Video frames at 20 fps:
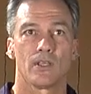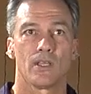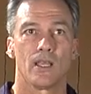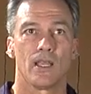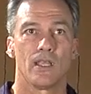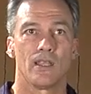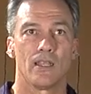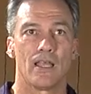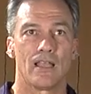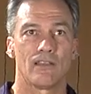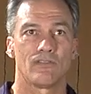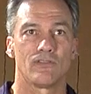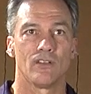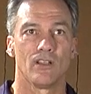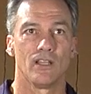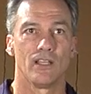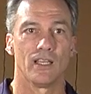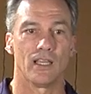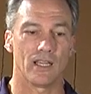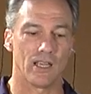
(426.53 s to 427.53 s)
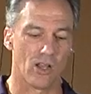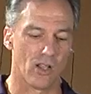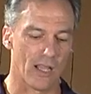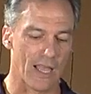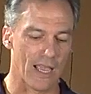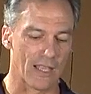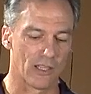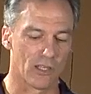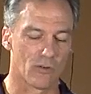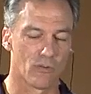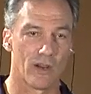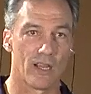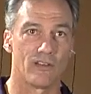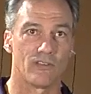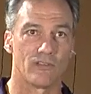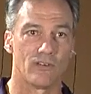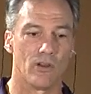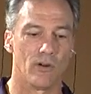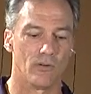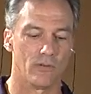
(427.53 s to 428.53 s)
Okay, that's the lick. I'll add the
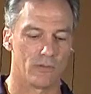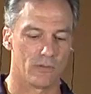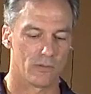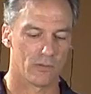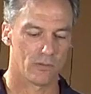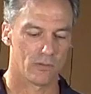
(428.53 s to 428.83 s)
grace note.